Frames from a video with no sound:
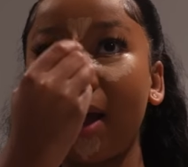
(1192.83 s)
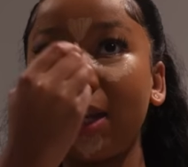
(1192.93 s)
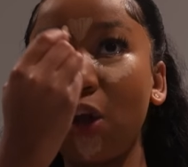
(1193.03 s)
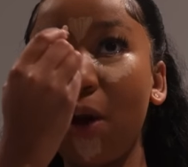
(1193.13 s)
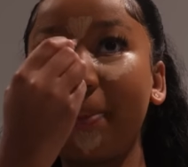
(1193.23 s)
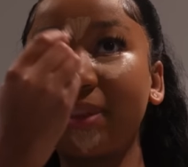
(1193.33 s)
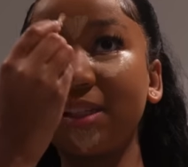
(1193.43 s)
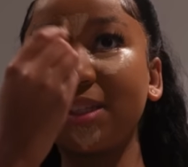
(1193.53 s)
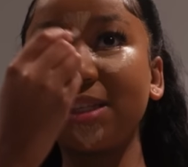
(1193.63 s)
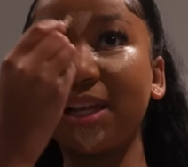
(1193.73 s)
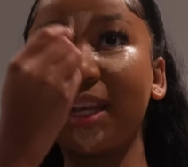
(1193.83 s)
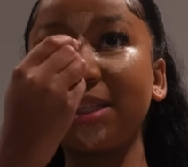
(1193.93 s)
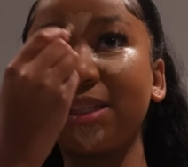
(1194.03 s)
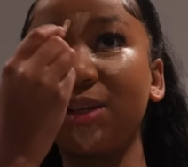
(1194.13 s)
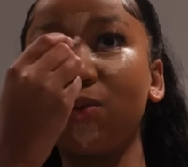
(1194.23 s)
No, but this is a
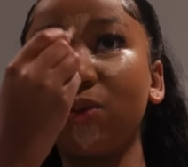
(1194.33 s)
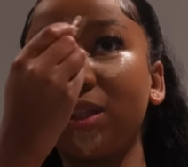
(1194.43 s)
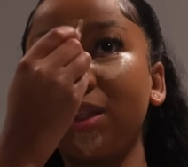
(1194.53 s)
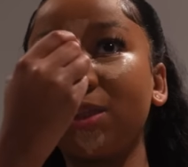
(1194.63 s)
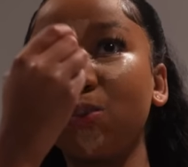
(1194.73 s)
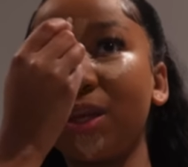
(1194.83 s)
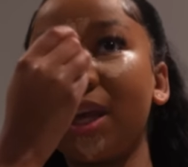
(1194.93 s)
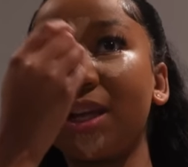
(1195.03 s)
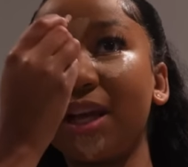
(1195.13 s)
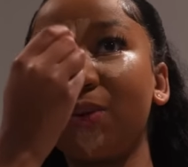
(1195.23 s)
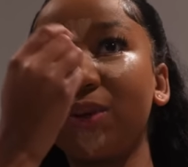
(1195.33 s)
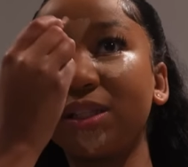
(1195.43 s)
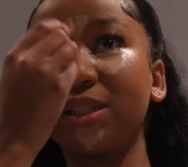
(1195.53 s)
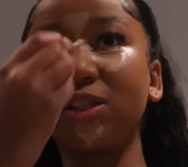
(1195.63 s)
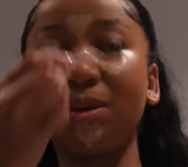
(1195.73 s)
lesson. Ugo said this weekend, I don't
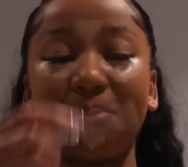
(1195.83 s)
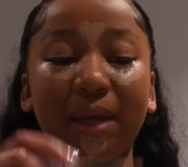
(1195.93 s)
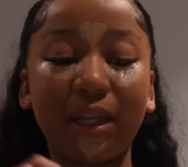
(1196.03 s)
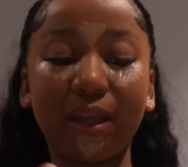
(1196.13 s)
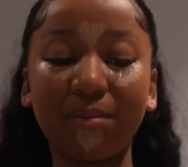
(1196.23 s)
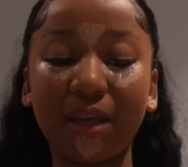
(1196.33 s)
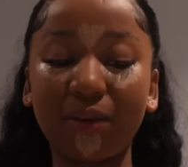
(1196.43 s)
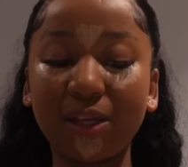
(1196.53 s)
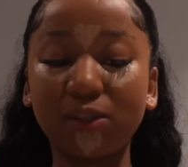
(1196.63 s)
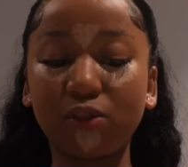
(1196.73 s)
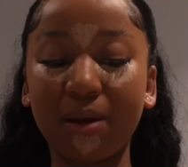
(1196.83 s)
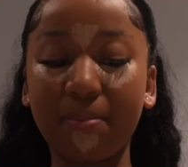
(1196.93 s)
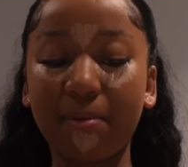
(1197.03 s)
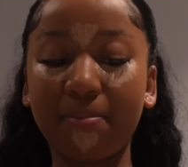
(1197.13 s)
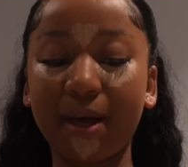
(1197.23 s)
want to see champagne near me, otherwise I'm going to
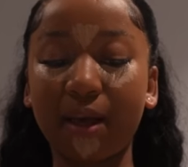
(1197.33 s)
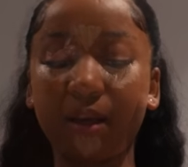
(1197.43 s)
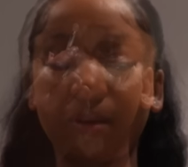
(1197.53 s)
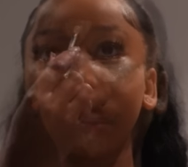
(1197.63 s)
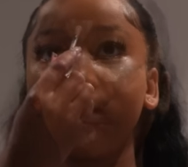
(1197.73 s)
wipe up by.